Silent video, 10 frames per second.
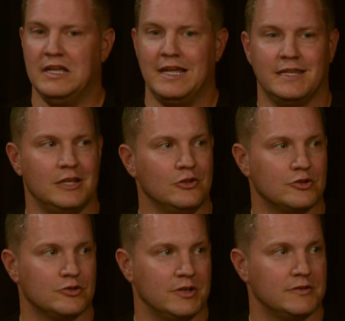and the
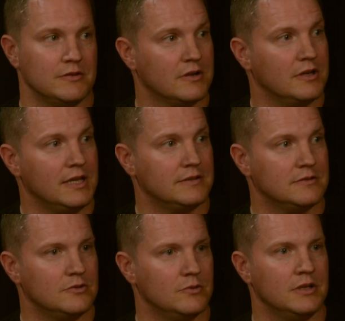interest rates that are connected
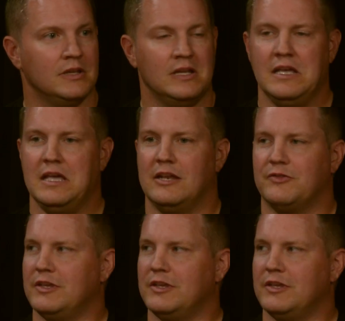to it. And if the